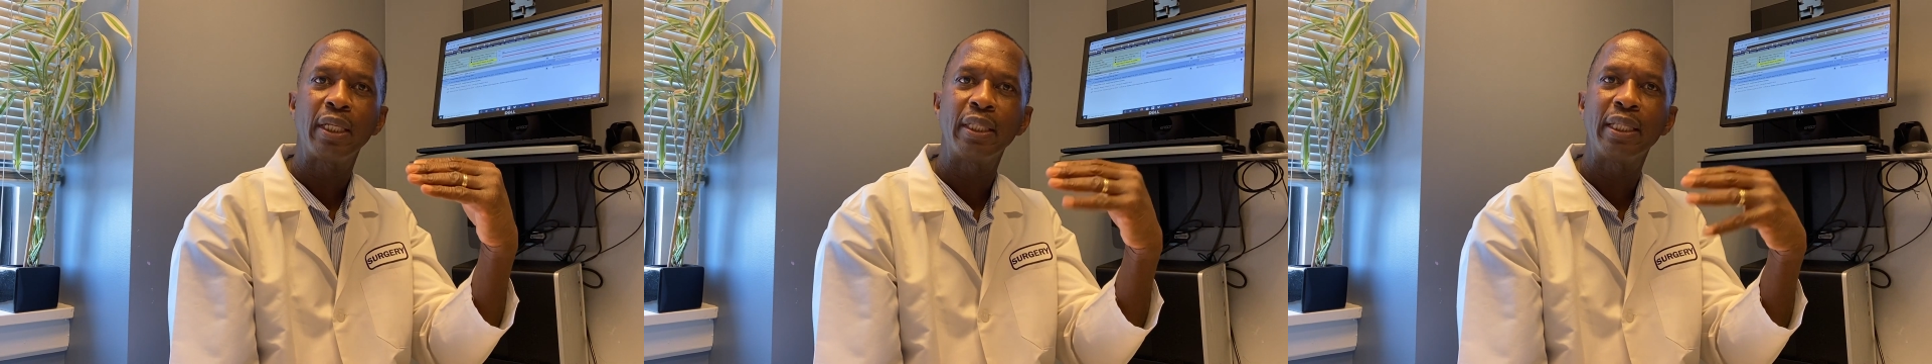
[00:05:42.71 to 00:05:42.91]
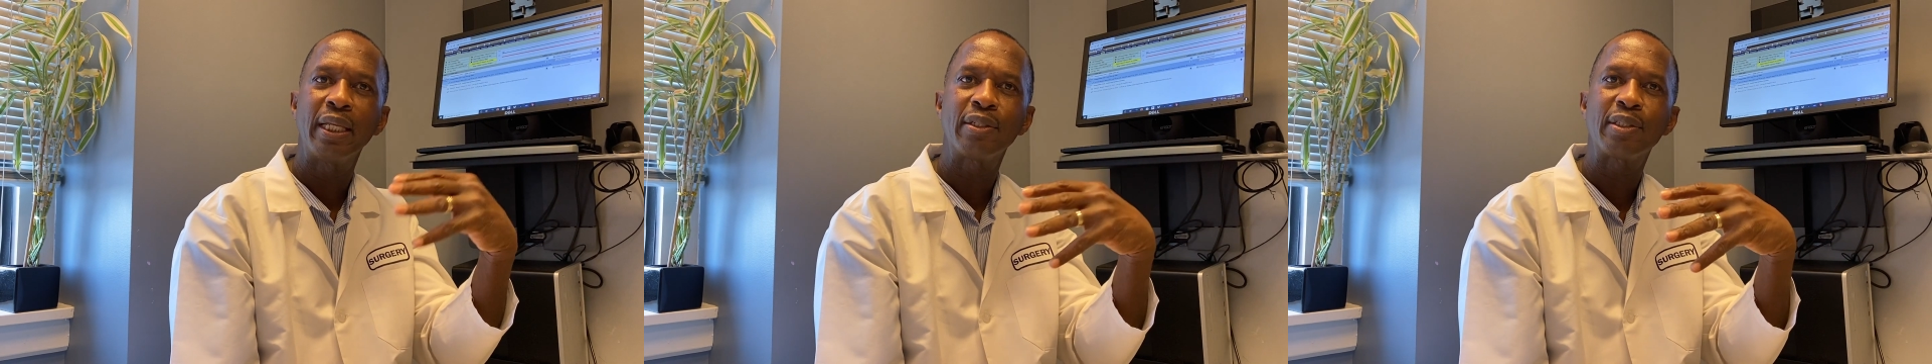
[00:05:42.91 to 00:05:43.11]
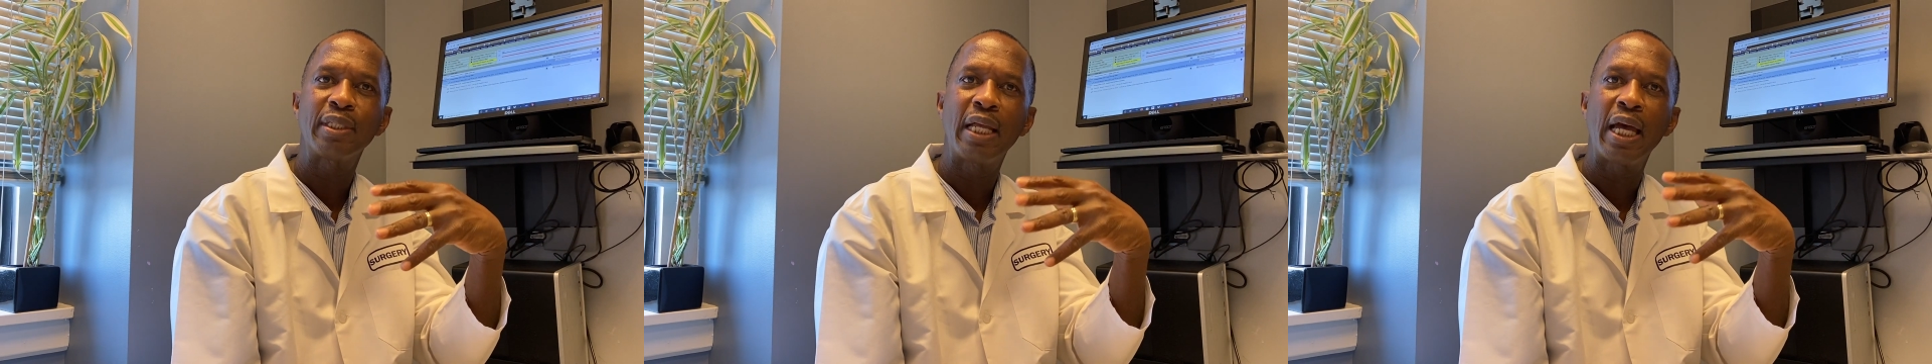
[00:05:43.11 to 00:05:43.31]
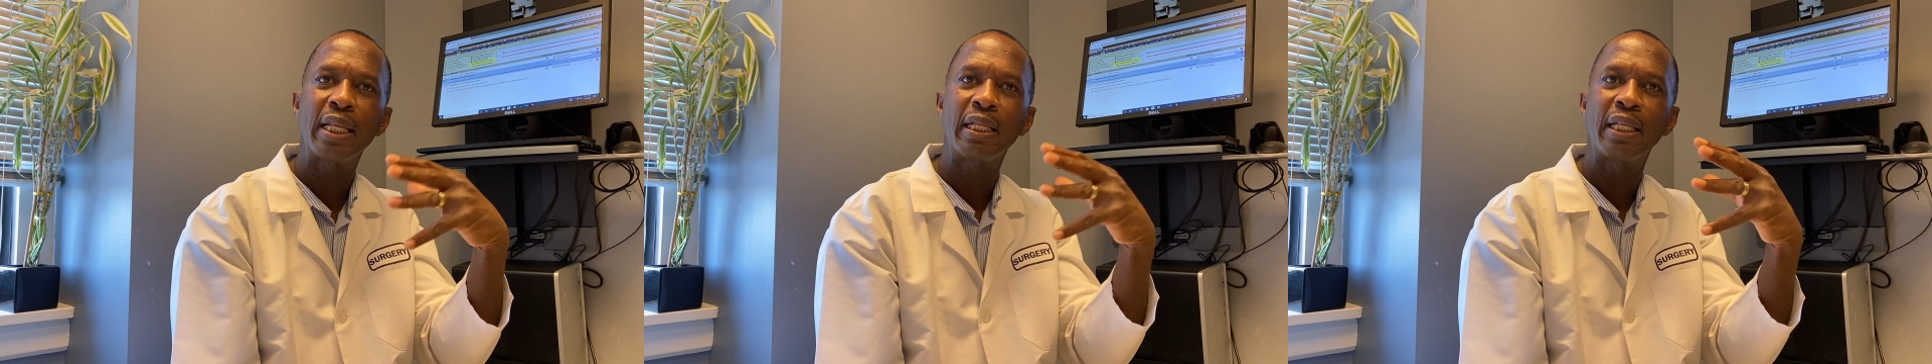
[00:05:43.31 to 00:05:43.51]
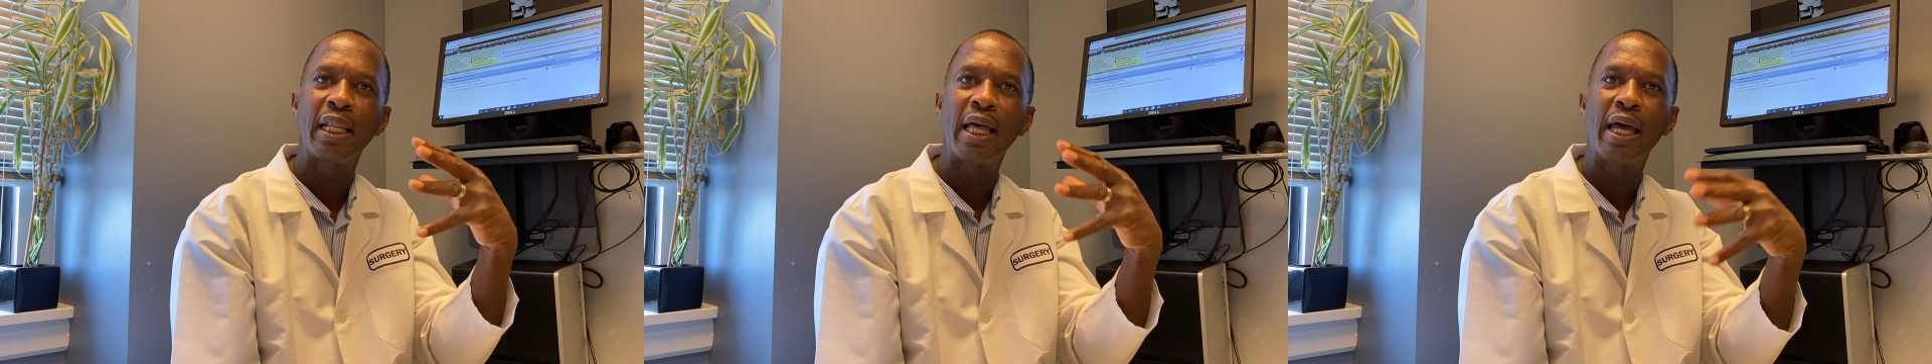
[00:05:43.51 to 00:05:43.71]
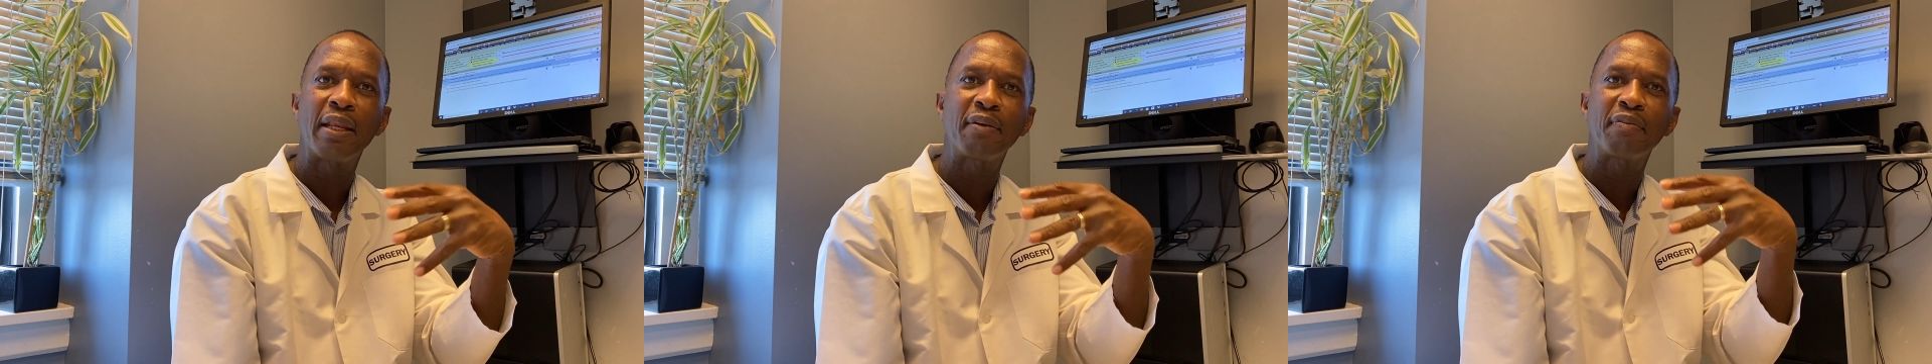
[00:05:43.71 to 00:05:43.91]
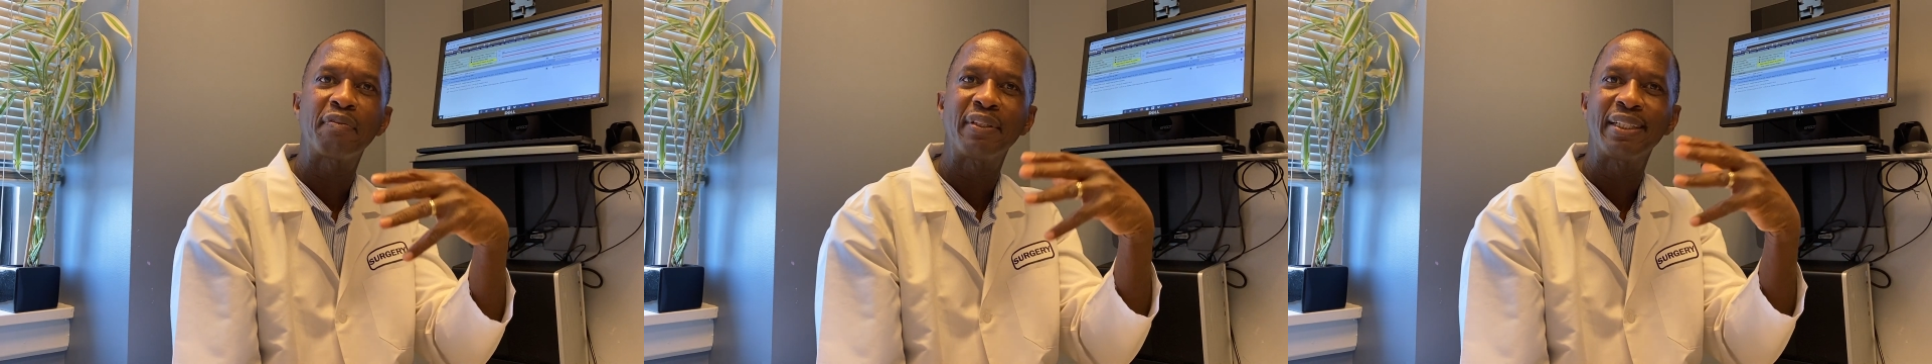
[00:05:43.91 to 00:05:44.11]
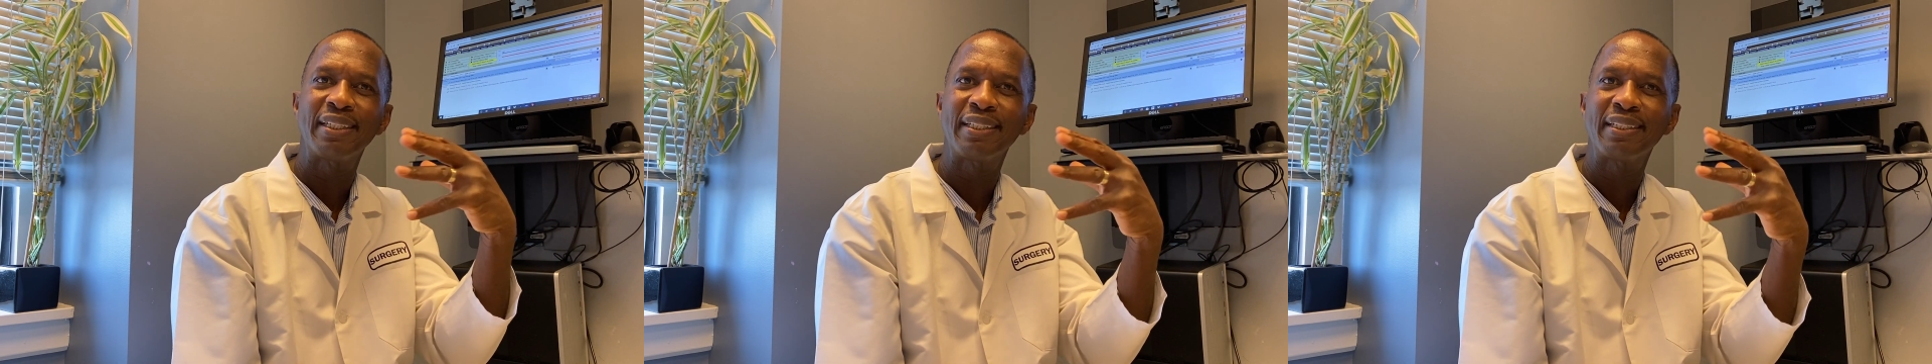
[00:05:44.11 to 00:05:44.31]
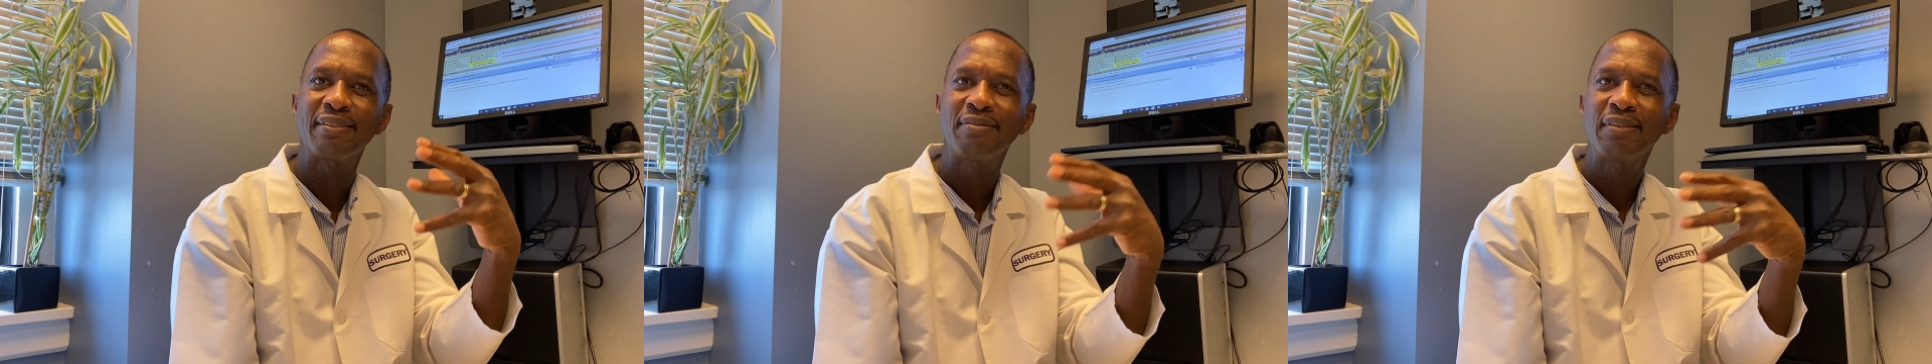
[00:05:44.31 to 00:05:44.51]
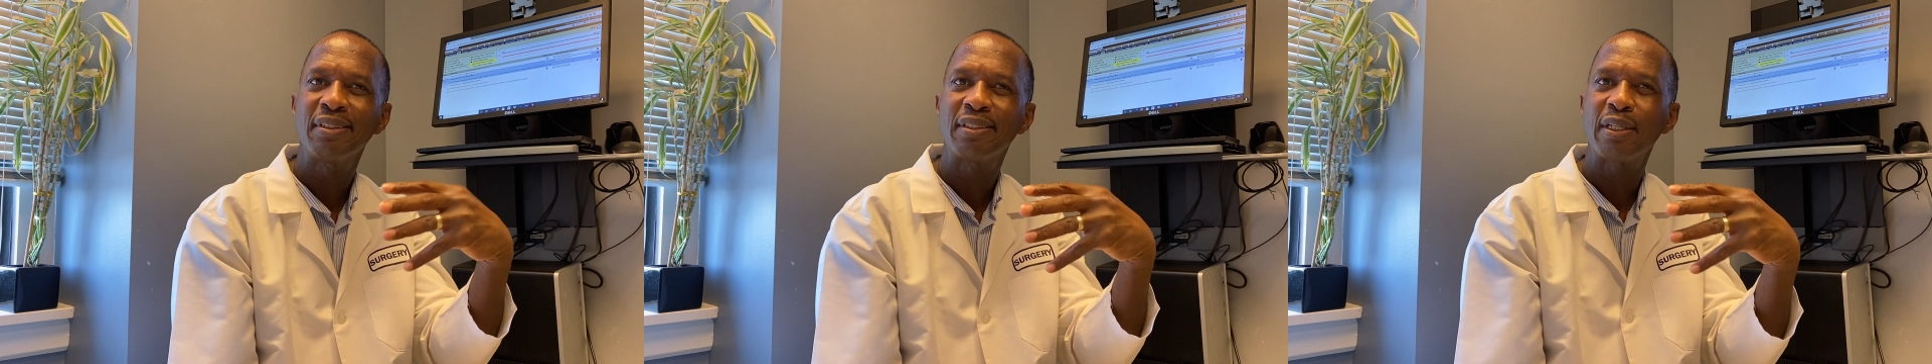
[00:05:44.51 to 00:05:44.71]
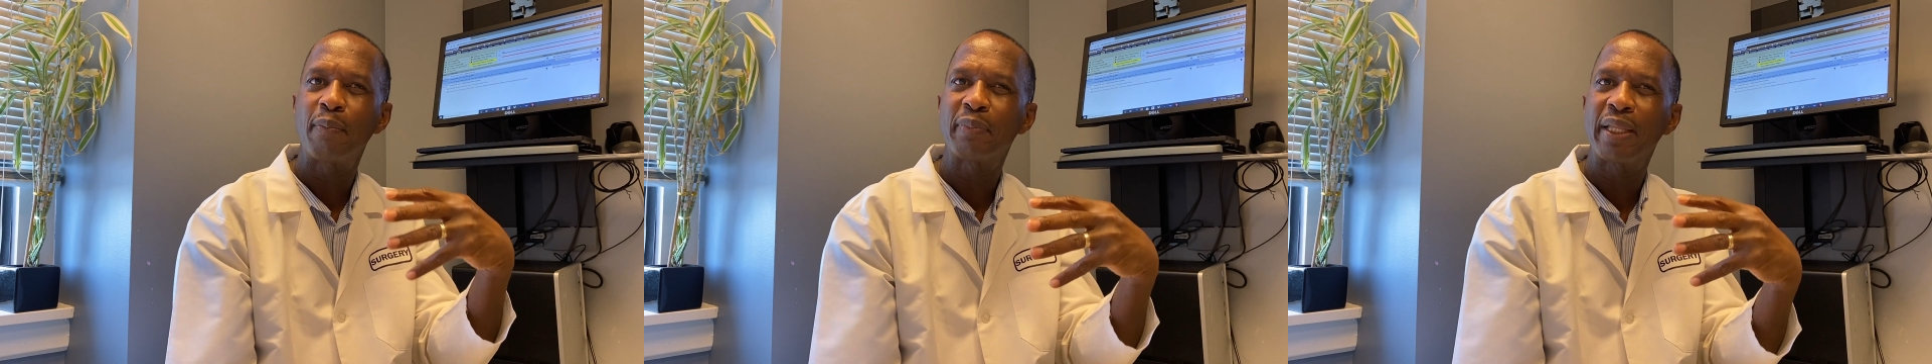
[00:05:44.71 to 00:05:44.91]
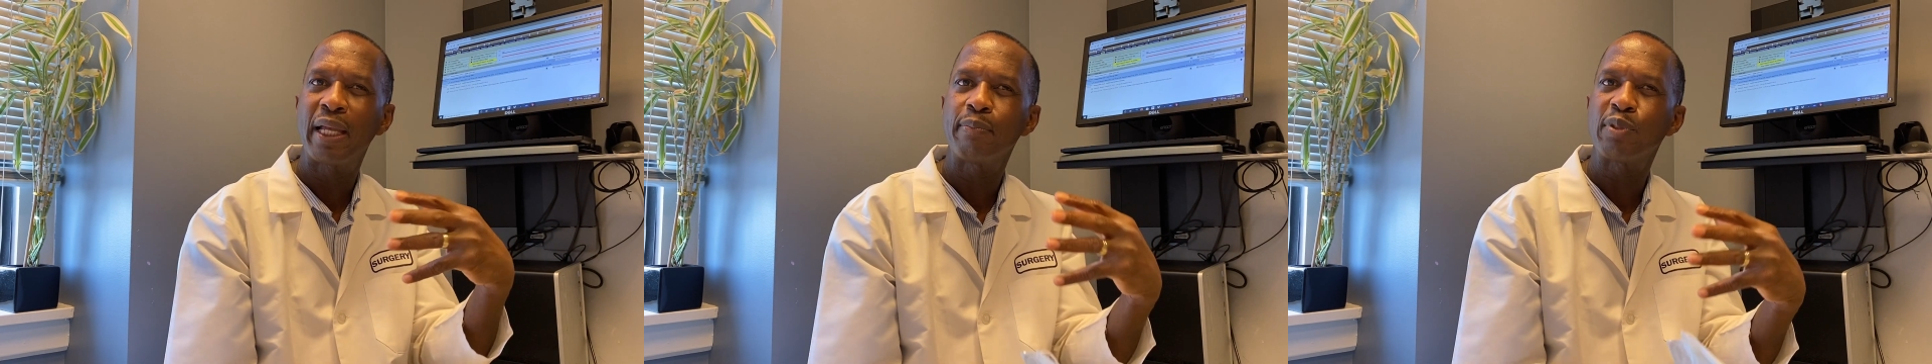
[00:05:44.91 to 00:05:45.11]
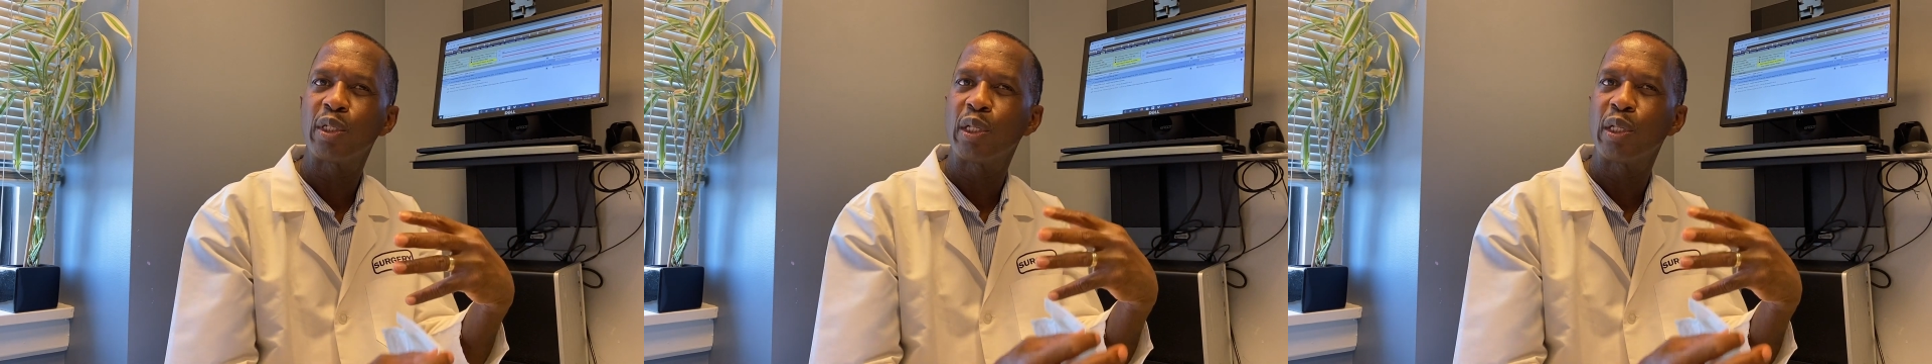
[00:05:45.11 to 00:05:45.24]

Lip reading: There's not a lot of sometimes